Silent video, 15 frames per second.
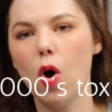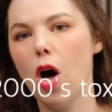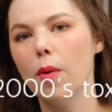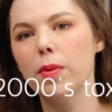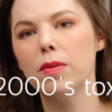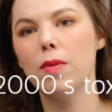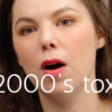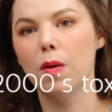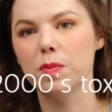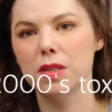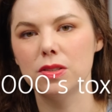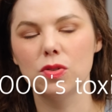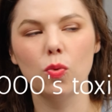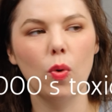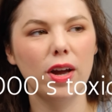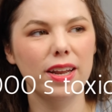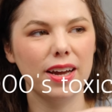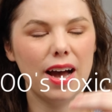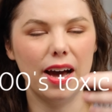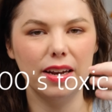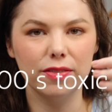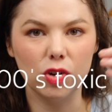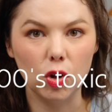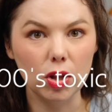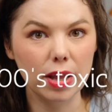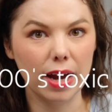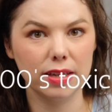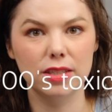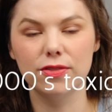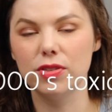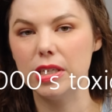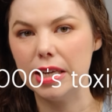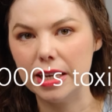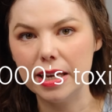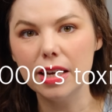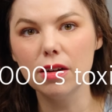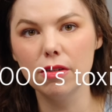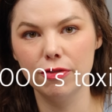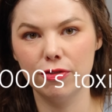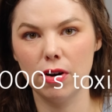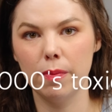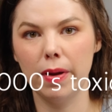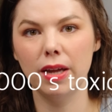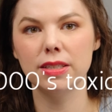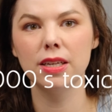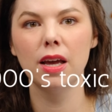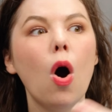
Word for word: almond moms as a way to kind of collectively heal from it.